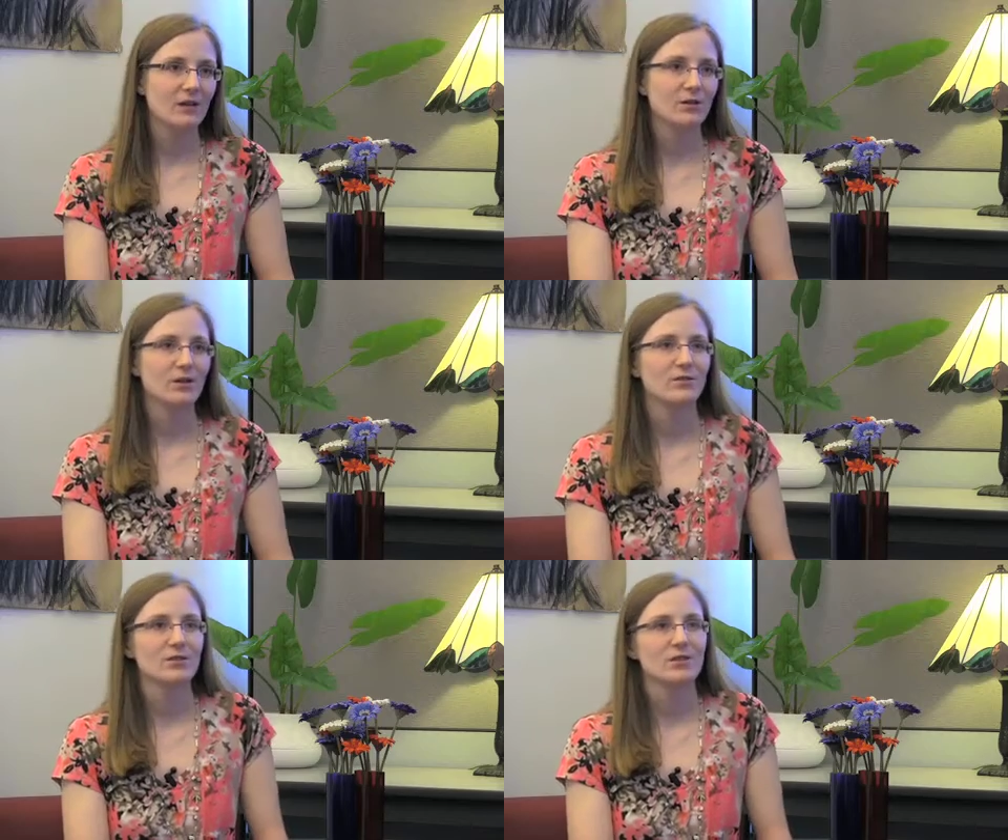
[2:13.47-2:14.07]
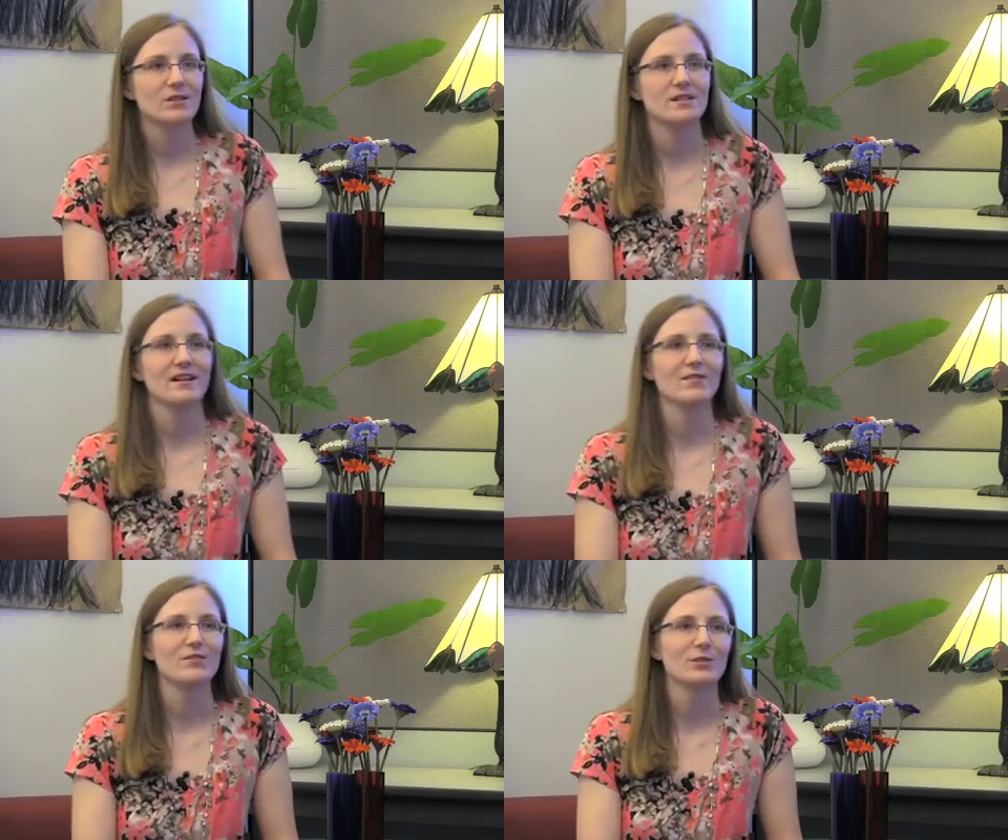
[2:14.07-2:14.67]
or Universal
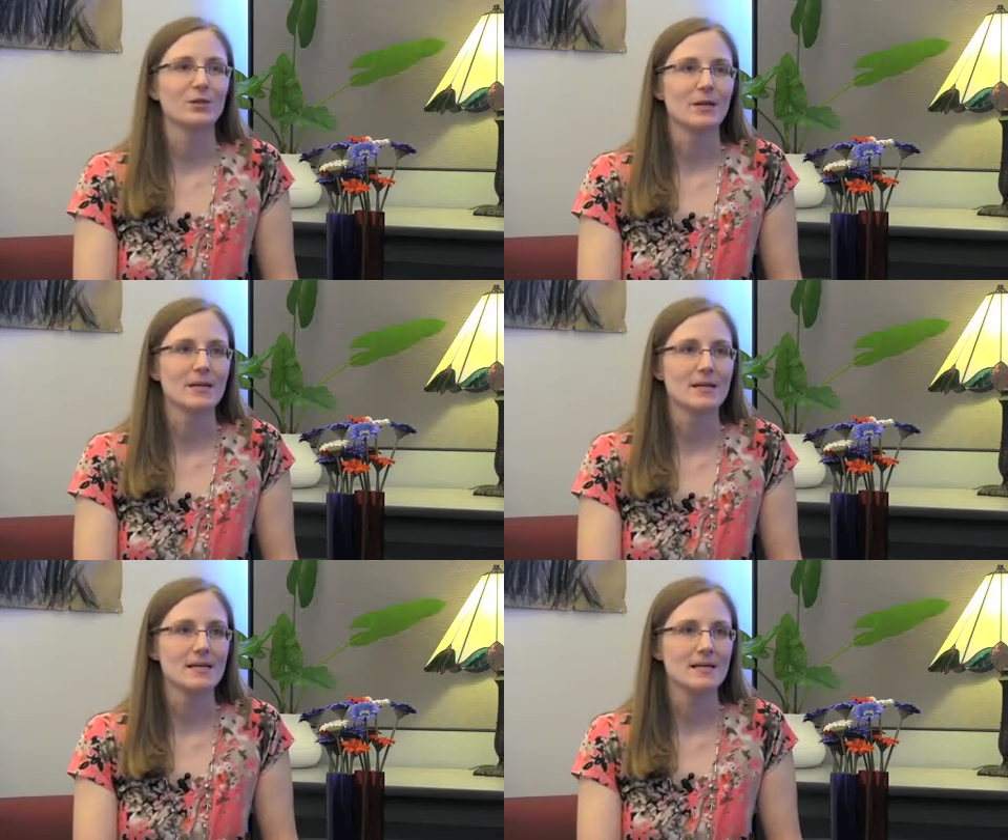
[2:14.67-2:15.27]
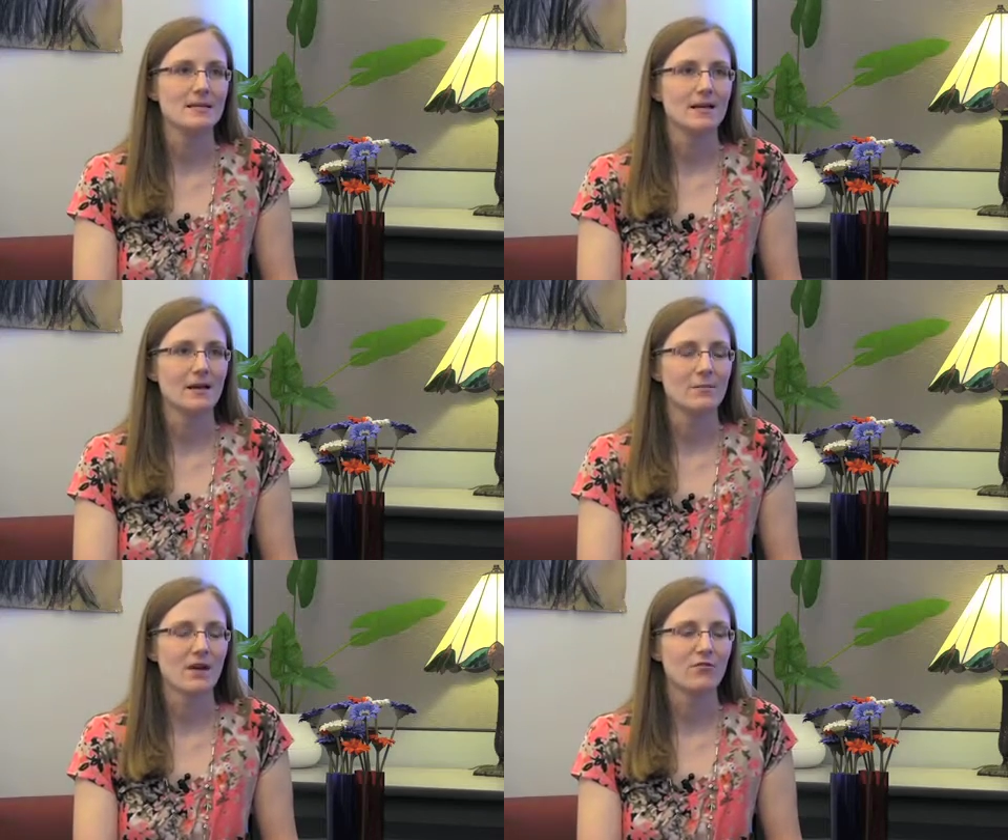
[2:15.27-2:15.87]
Design for Learning, is
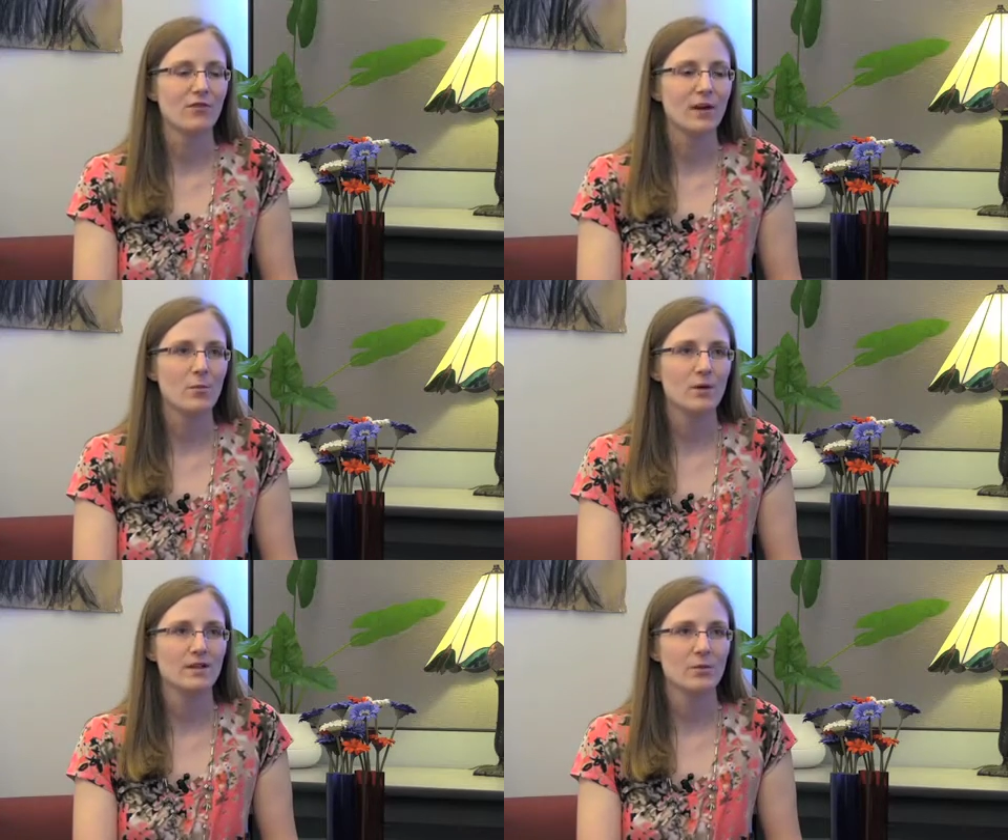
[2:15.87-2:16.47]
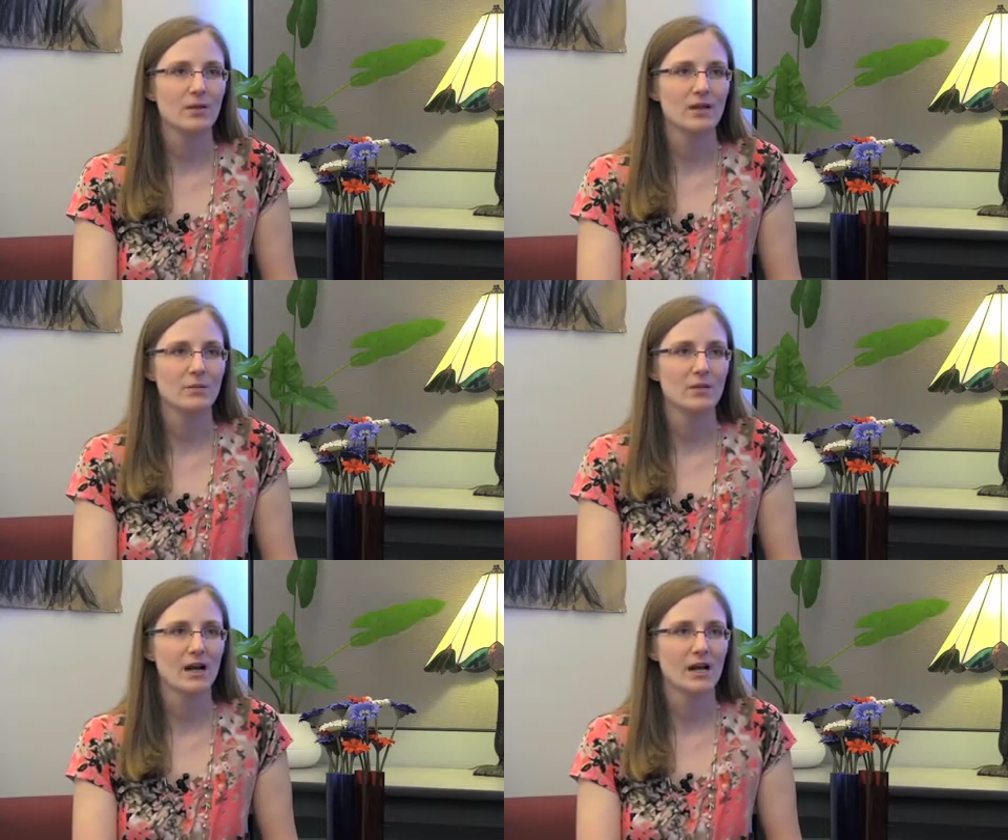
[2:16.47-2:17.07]
a framework that we can
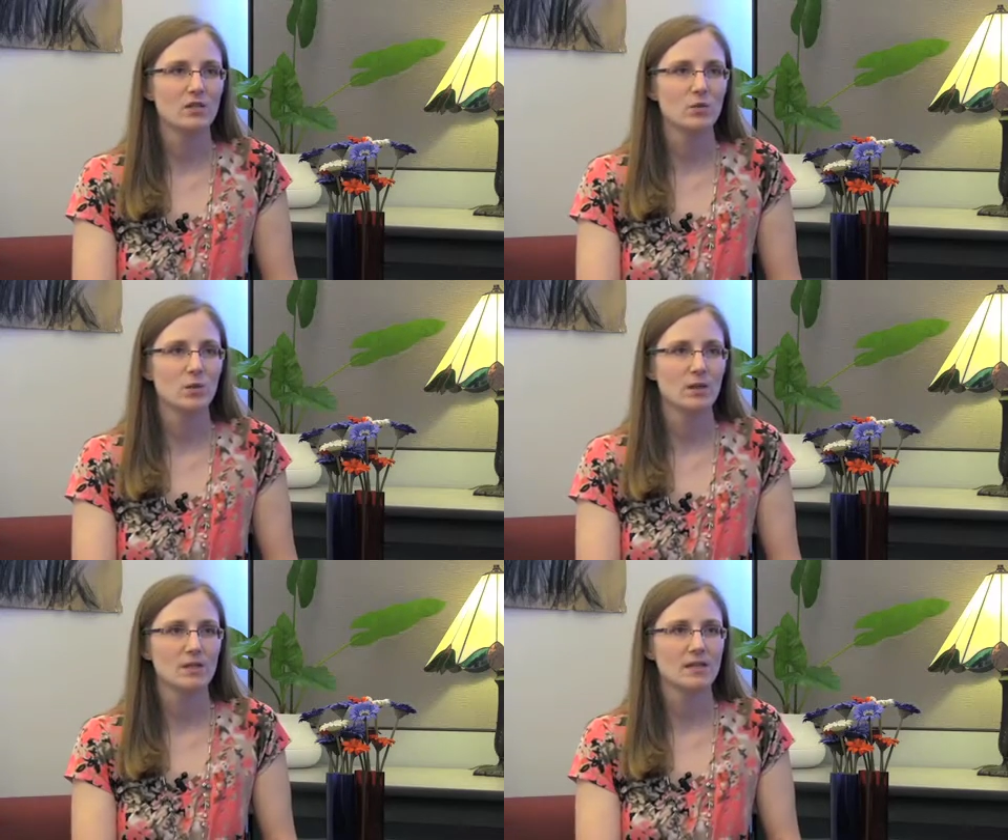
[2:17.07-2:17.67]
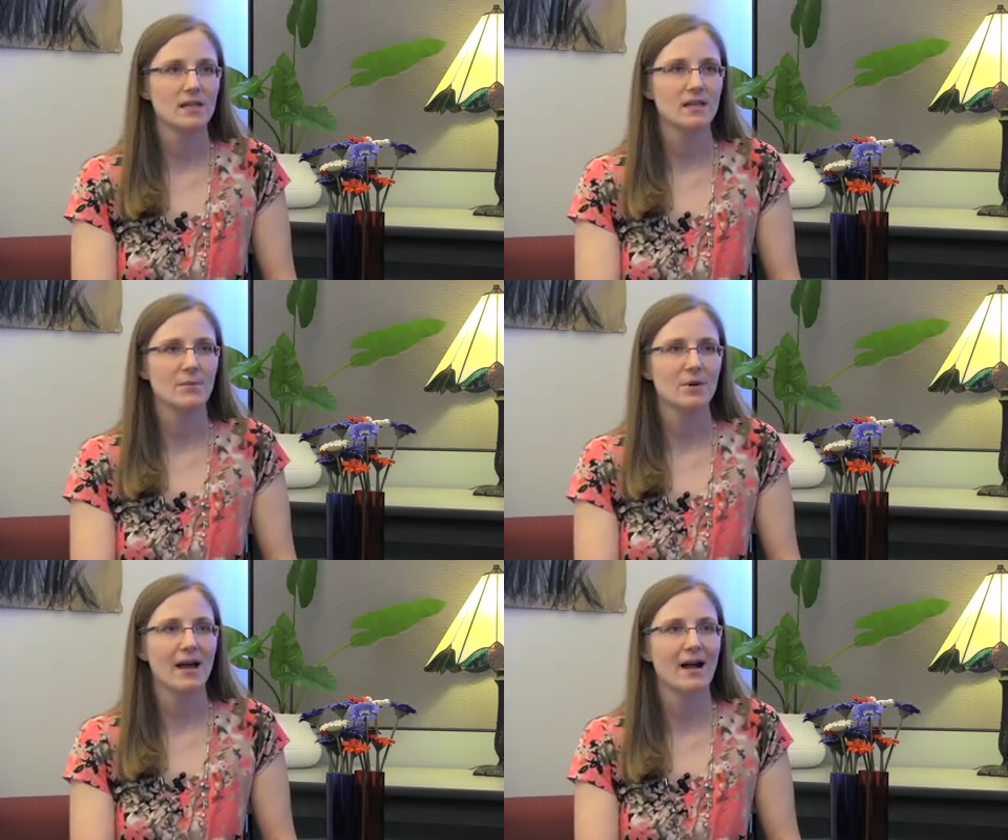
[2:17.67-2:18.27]
apply towards thinking
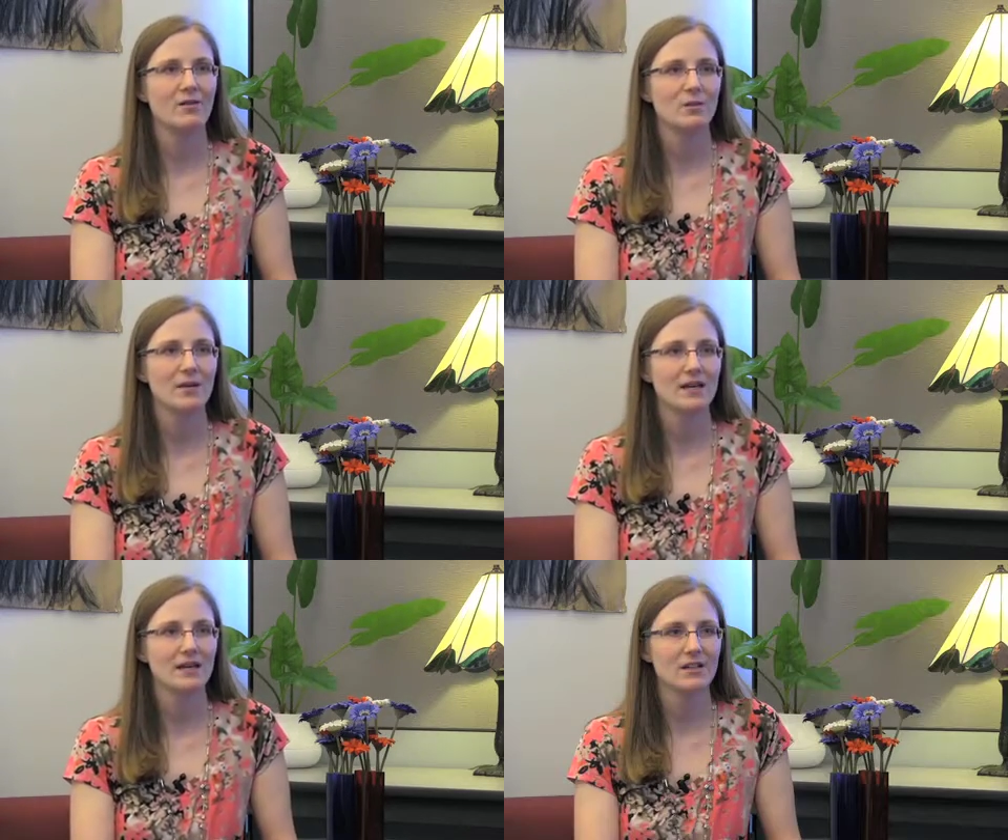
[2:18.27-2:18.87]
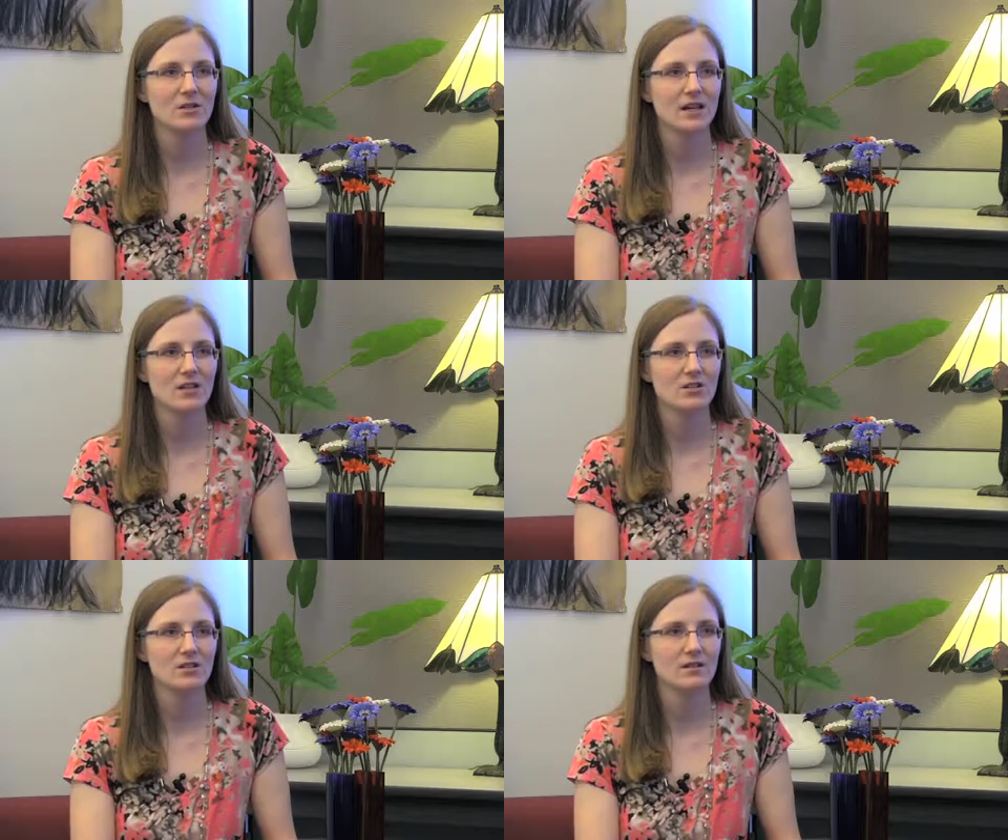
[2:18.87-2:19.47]
about how to make
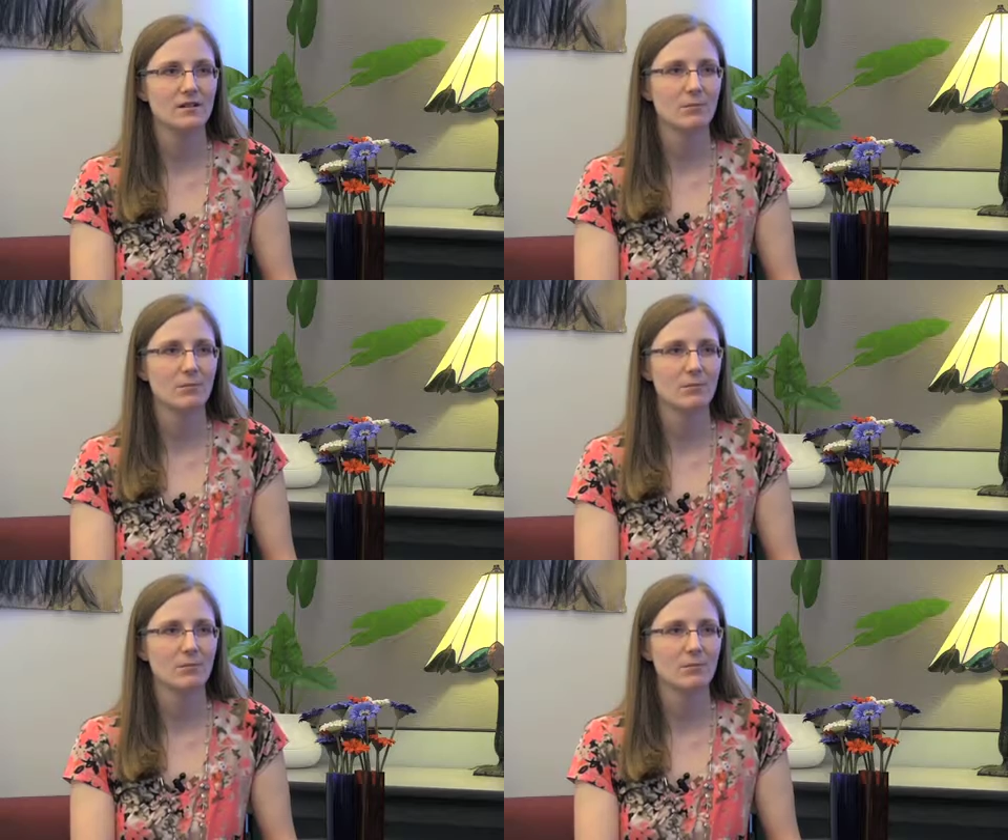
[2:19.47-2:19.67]
education